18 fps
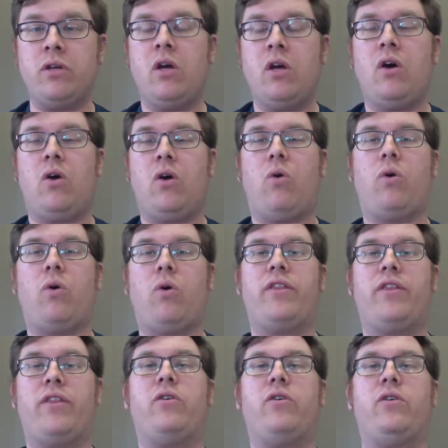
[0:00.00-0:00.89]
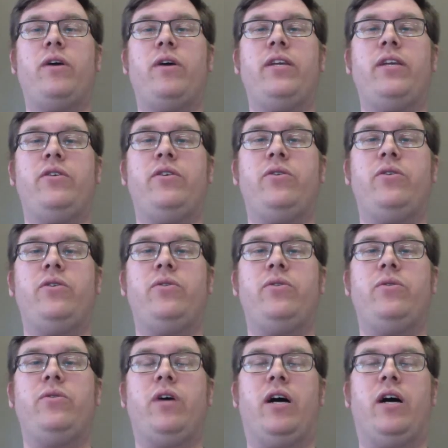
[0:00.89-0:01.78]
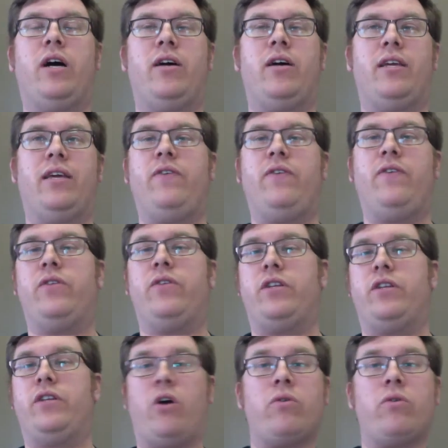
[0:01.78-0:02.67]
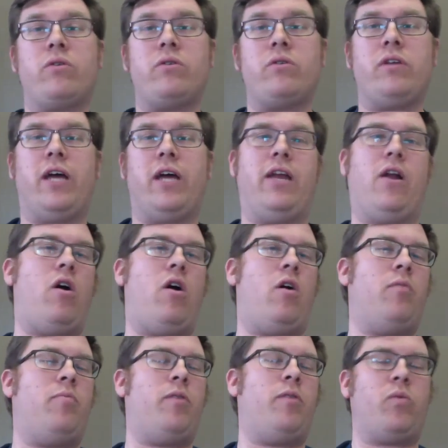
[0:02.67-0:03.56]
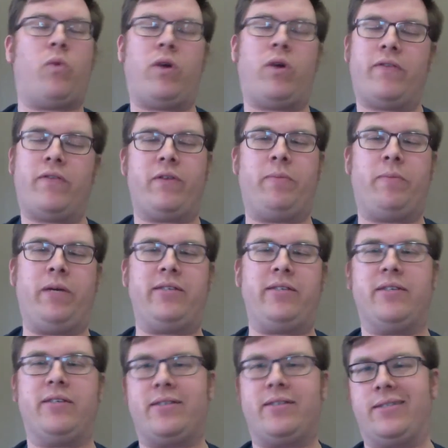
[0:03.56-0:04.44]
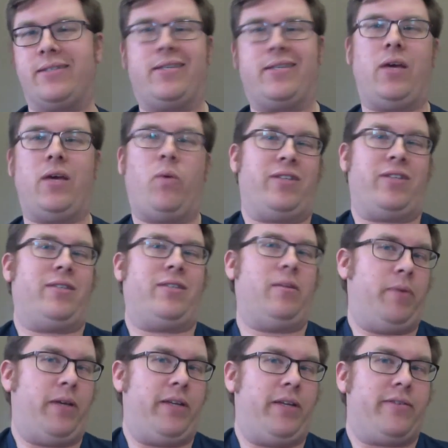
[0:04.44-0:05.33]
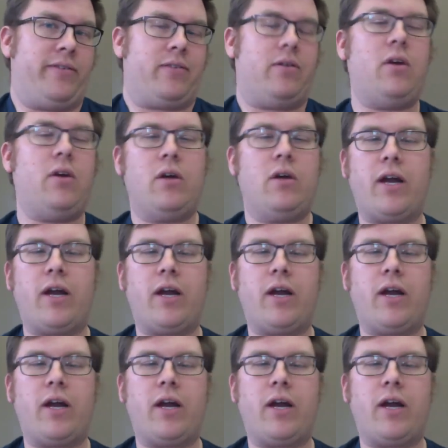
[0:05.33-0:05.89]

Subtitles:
or they're going to give you the total and all but one of the pieces and say, what's the piece, right?